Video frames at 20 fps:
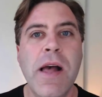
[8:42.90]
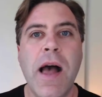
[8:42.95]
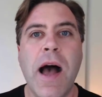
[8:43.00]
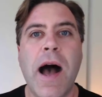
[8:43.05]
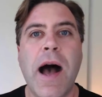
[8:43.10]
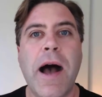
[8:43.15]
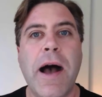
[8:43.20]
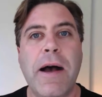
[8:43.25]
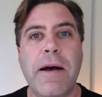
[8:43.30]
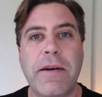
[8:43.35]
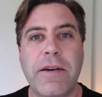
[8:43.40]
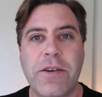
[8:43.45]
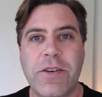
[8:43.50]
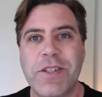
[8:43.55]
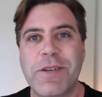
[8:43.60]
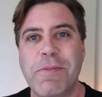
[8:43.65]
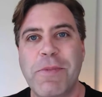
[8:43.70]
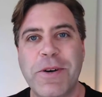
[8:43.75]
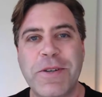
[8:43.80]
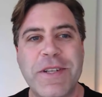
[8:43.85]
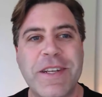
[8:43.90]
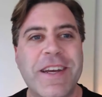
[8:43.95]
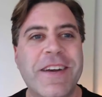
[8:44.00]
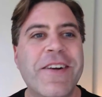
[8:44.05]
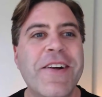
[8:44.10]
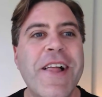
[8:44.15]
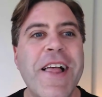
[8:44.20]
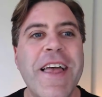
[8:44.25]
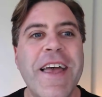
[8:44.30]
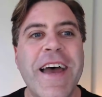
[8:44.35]
to most of
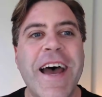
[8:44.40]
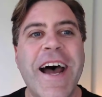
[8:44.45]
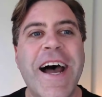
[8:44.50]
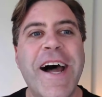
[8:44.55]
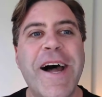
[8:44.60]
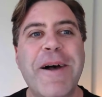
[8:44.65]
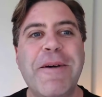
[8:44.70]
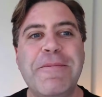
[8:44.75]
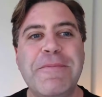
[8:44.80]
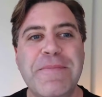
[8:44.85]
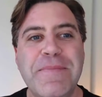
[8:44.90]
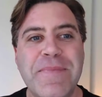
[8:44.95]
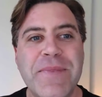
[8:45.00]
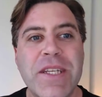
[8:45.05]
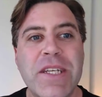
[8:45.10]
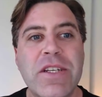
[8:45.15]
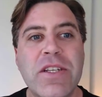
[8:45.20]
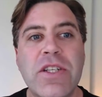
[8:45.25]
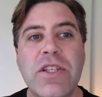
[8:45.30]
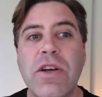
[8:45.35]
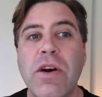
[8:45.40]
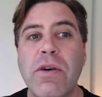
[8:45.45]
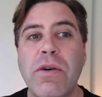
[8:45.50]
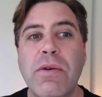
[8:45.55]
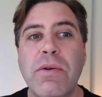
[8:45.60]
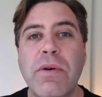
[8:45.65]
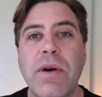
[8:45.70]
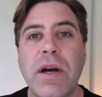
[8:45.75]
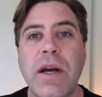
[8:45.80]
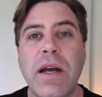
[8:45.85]
you.
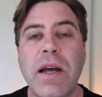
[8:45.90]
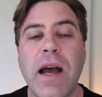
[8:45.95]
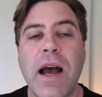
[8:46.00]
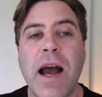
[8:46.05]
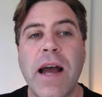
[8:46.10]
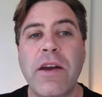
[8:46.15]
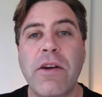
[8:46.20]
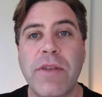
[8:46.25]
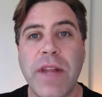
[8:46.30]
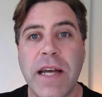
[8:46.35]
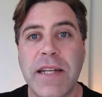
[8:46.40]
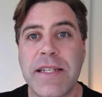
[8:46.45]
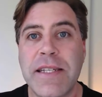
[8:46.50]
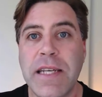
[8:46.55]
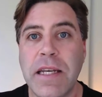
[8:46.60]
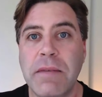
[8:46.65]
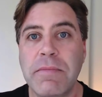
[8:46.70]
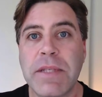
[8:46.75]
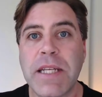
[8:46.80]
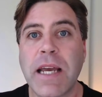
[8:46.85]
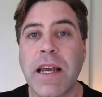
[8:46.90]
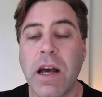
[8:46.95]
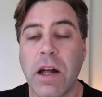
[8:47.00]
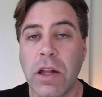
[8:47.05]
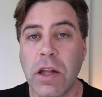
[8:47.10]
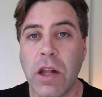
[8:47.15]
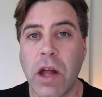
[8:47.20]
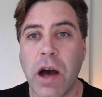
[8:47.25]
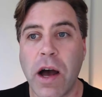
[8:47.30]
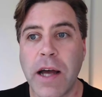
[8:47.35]
So I know that seems like a
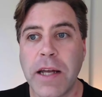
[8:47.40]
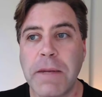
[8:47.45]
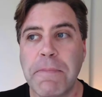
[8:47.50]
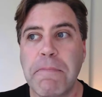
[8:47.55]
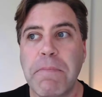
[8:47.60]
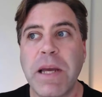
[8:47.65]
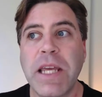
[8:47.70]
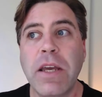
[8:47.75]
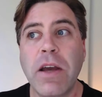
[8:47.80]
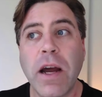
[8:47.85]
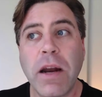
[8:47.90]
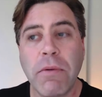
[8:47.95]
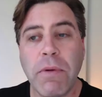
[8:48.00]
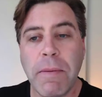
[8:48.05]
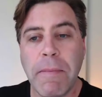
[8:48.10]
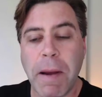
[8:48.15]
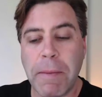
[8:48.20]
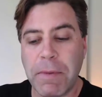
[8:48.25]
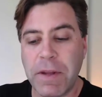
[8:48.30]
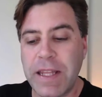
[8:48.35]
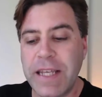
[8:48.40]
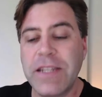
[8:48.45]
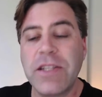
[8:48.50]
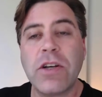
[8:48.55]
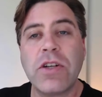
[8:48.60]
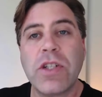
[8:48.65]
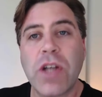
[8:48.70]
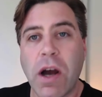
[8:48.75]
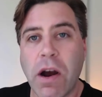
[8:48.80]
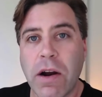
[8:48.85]
lot, but you got to remember, these are
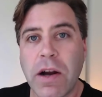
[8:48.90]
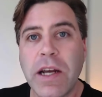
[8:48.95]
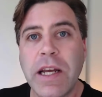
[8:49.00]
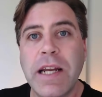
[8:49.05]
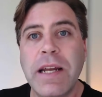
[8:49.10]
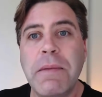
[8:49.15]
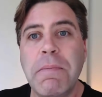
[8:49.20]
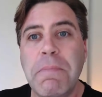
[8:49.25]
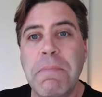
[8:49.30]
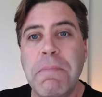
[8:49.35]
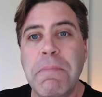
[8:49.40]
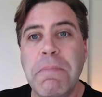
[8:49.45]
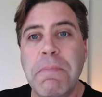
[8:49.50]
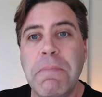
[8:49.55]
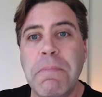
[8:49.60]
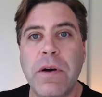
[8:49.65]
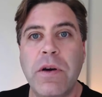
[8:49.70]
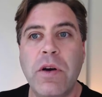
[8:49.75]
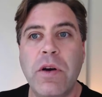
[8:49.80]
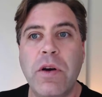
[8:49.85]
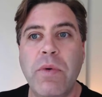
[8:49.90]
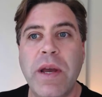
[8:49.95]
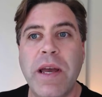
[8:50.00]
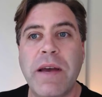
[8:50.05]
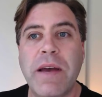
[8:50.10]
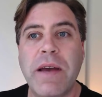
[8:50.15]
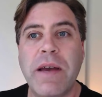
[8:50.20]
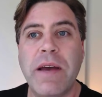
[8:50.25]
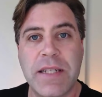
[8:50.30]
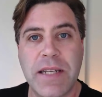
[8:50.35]
targeted people who we
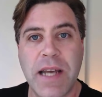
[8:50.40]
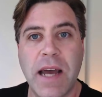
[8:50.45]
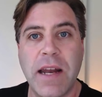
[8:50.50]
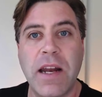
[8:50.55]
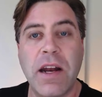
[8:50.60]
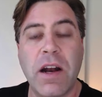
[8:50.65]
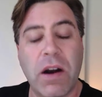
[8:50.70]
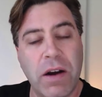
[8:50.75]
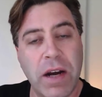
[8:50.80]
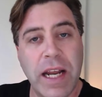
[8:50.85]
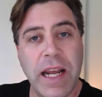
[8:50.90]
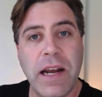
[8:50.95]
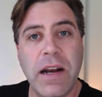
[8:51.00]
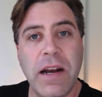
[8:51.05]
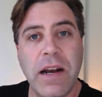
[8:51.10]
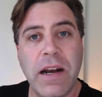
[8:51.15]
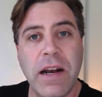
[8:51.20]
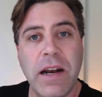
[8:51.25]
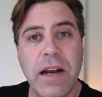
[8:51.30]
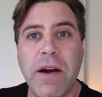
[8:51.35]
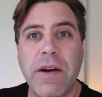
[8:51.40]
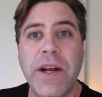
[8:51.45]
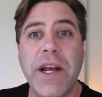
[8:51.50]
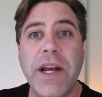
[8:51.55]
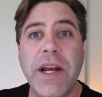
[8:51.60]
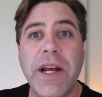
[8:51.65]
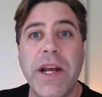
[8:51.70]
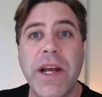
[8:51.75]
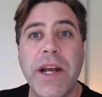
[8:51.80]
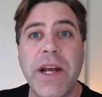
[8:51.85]
have decided are in our
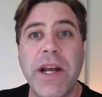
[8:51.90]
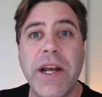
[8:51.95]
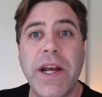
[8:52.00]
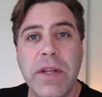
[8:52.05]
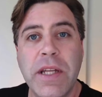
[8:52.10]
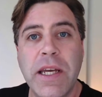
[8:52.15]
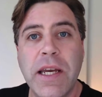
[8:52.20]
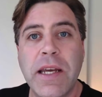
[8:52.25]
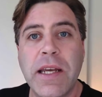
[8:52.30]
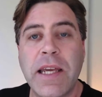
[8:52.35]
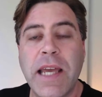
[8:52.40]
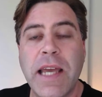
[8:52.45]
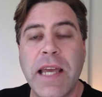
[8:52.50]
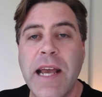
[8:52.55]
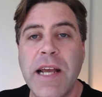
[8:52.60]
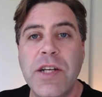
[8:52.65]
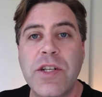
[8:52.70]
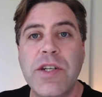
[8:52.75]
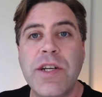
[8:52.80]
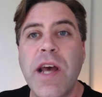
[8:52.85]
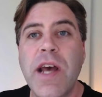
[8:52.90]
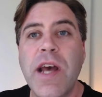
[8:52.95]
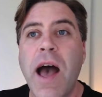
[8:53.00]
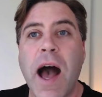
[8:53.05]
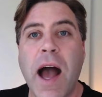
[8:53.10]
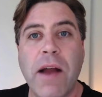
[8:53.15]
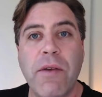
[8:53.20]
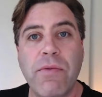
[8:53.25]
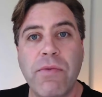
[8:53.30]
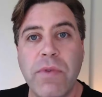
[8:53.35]
area, are newly engaged.
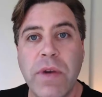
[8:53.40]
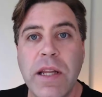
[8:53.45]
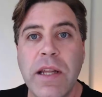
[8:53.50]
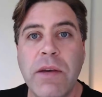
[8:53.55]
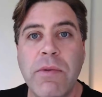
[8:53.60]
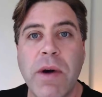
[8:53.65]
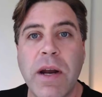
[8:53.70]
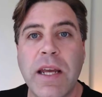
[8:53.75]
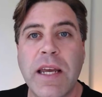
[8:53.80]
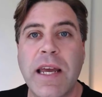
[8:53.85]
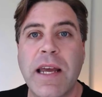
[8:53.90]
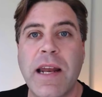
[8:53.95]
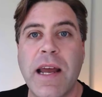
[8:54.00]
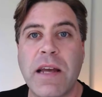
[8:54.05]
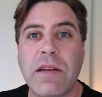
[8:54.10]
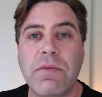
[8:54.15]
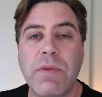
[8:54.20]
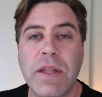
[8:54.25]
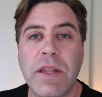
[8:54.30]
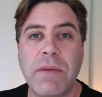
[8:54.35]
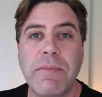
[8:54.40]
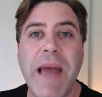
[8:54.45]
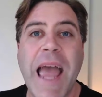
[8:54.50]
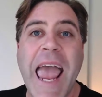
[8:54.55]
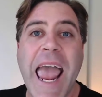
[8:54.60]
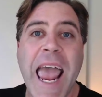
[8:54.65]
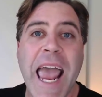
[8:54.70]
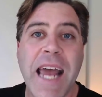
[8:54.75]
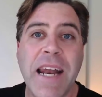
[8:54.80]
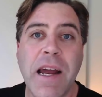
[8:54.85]
I really want to connect with them,
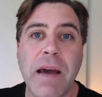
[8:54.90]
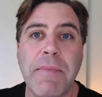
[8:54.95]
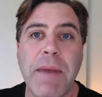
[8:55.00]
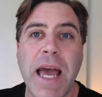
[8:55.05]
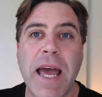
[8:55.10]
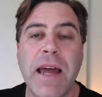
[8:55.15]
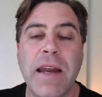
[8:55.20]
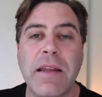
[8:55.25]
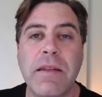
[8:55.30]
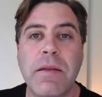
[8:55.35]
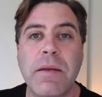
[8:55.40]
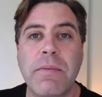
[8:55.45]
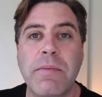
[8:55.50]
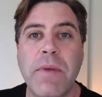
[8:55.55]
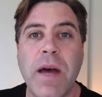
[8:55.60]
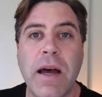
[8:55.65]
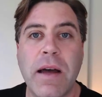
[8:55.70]
and I'm adding them